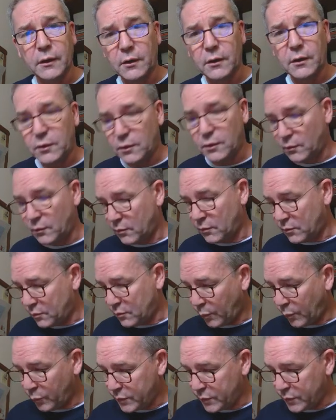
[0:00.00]
do you remember we
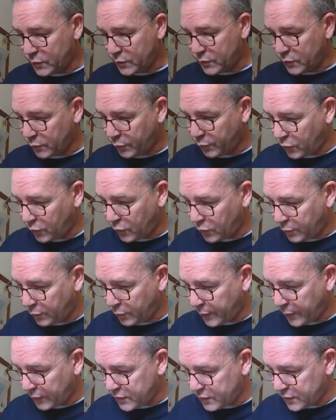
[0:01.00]
talked before about
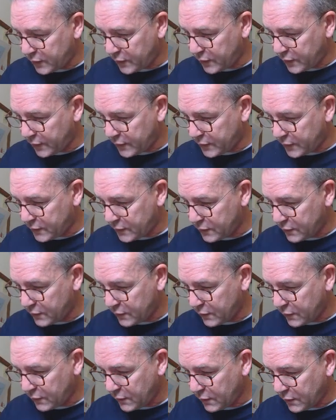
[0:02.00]
changing this
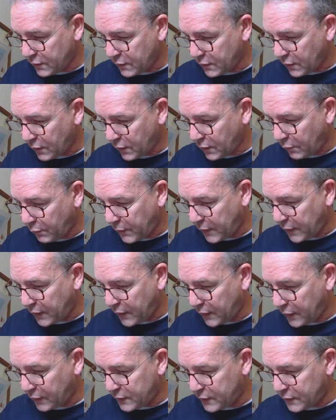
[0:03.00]
and making
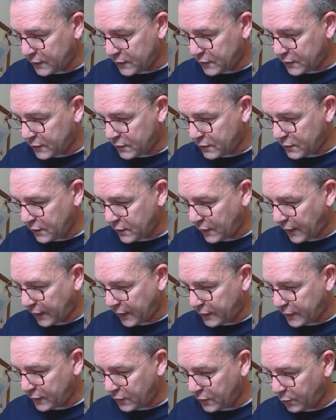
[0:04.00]
this, adding a
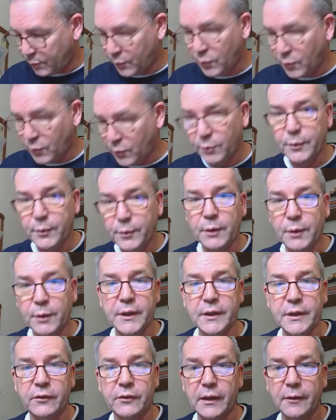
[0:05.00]
couple more millimeters
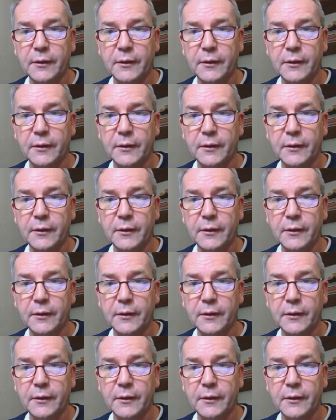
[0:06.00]
here?